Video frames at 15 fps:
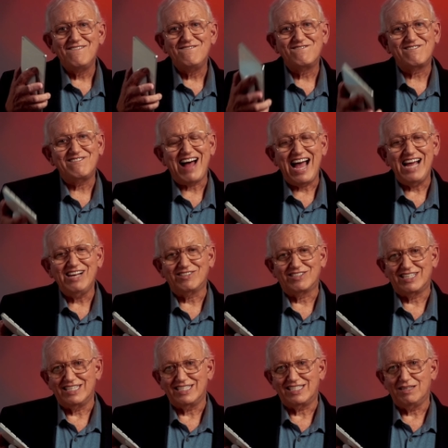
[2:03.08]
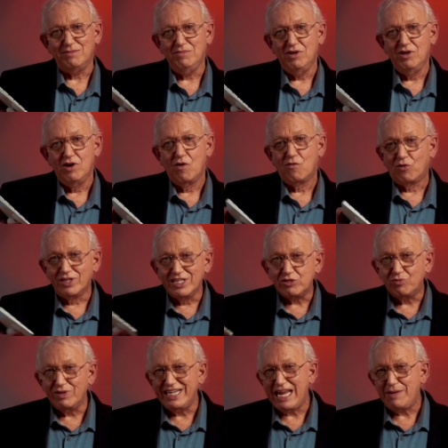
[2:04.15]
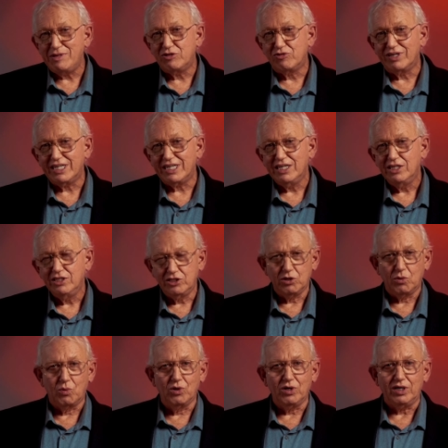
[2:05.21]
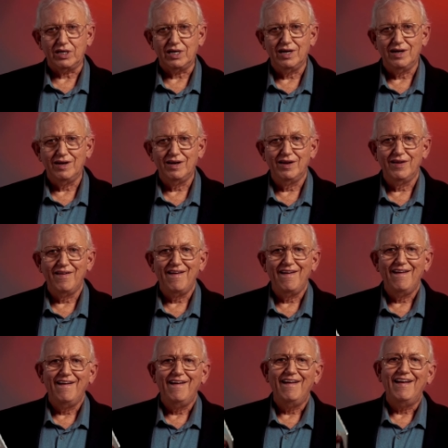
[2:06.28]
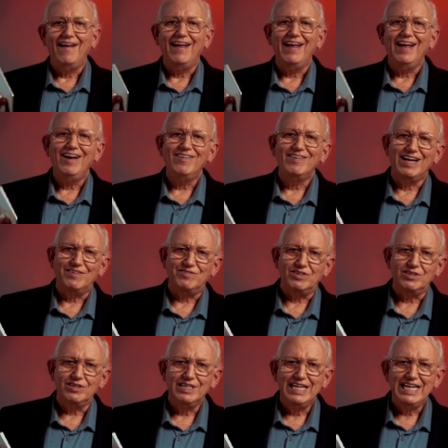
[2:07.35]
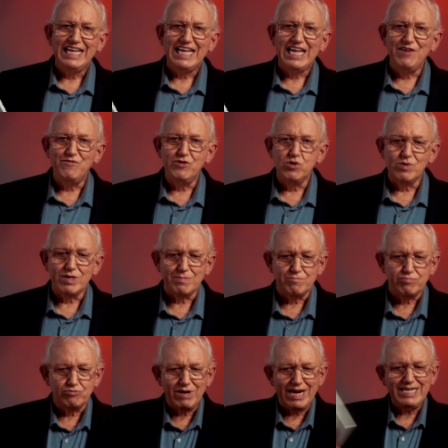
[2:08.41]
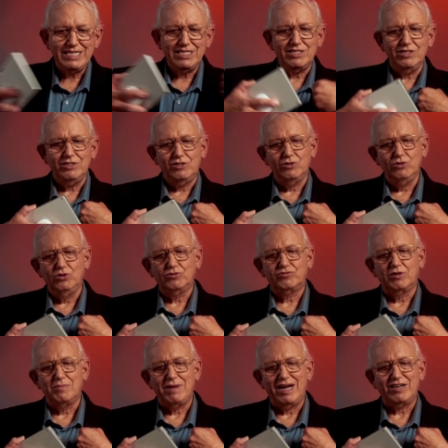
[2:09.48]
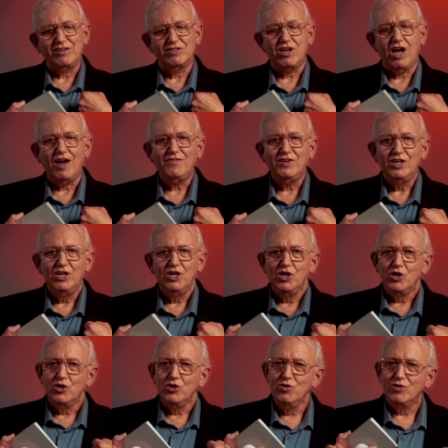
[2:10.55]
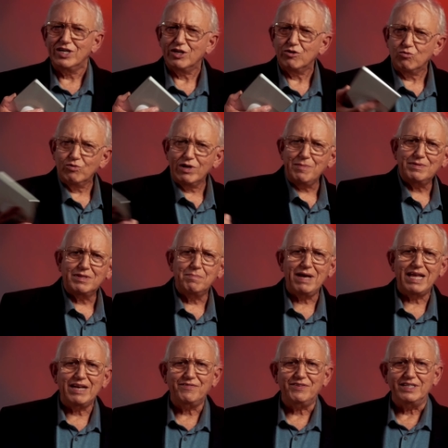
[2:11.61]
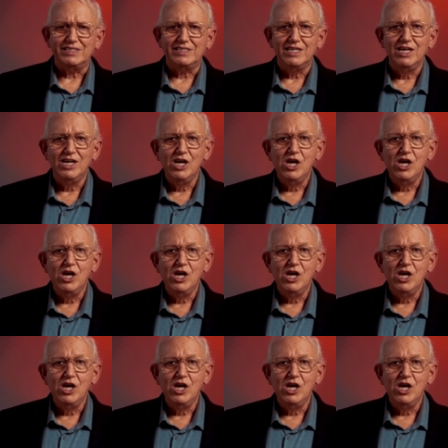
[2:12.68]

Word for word: file system for this renaming trick to work. However, if you embrace the tool from Microsoft, you can reap the benefits.